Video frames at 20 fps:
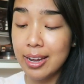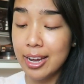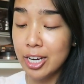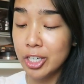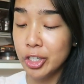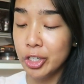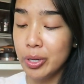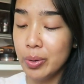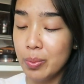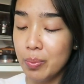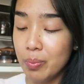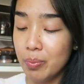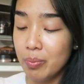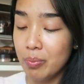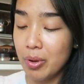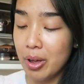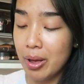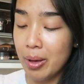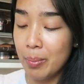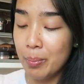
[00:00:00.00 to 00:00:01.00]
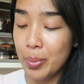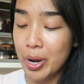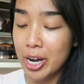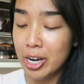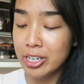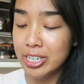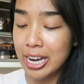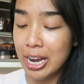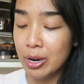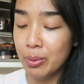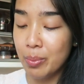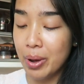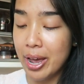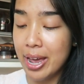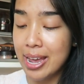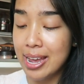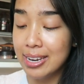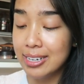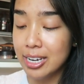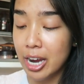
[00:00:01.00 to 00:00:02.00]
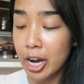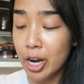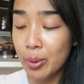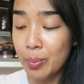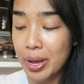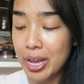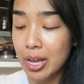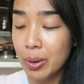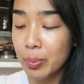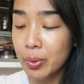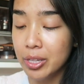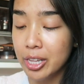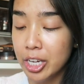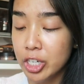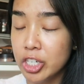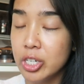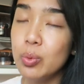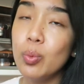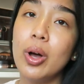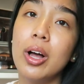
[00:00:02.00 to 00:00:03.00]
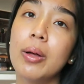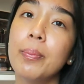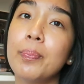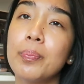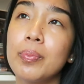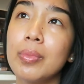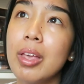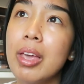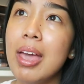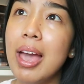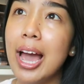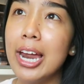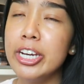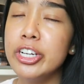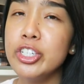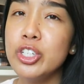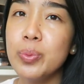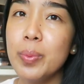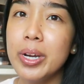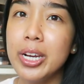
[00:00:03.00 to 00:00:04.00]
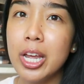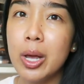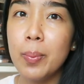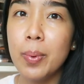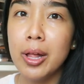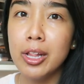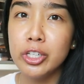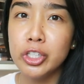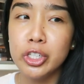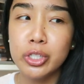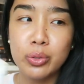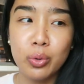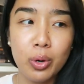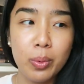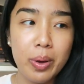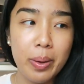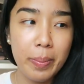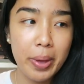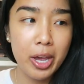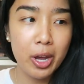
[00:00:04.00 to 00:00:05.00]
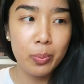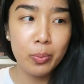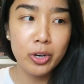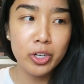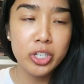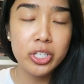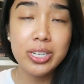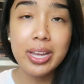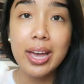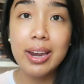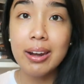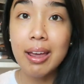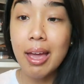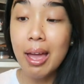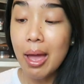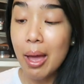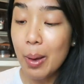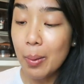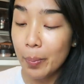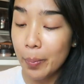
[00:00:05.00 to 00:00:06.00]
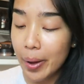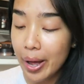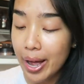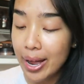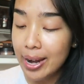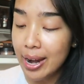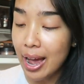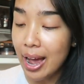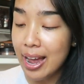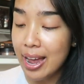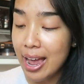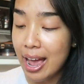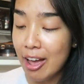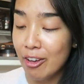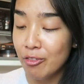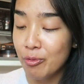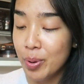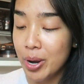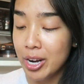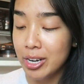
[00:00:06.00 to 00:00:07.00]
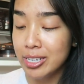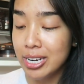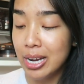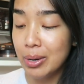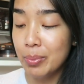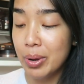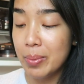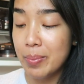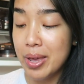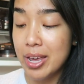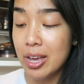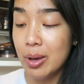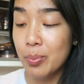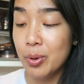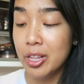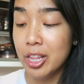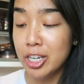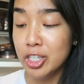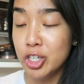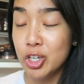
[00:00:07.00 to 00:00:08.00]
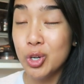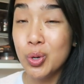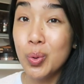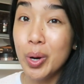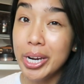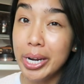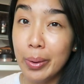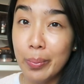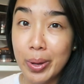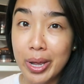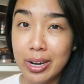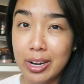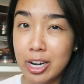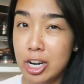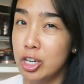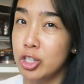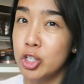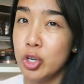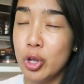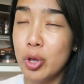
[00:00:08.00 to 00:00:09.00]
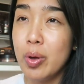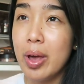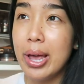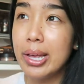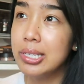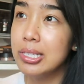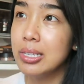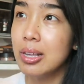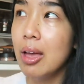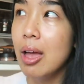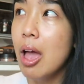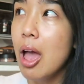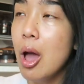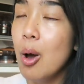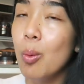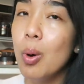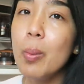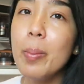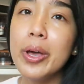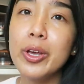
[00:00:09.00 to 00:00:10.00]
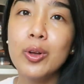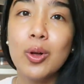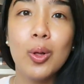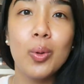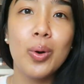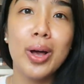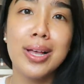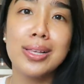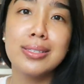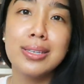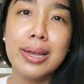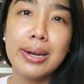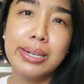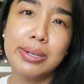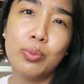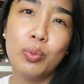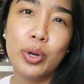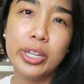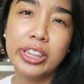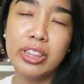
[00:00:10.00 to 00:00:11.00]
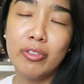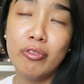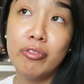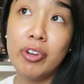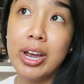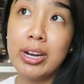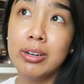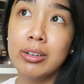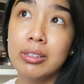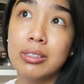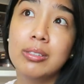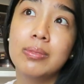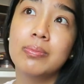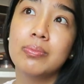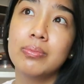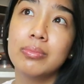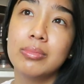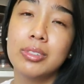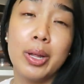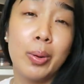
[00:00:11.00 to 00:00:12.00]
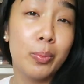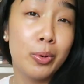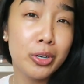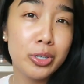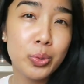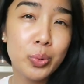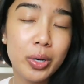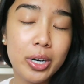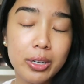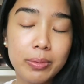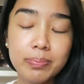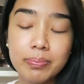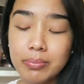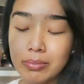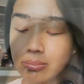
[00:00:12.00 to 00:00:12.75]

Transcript: I actually pared down my entire makeup collection. Well, I didn't do my nail polishes or my makeup brushes yet, but I have pared down my makeup collection quite a bit, and I'll show you guys what my goal was and what the final numbers were.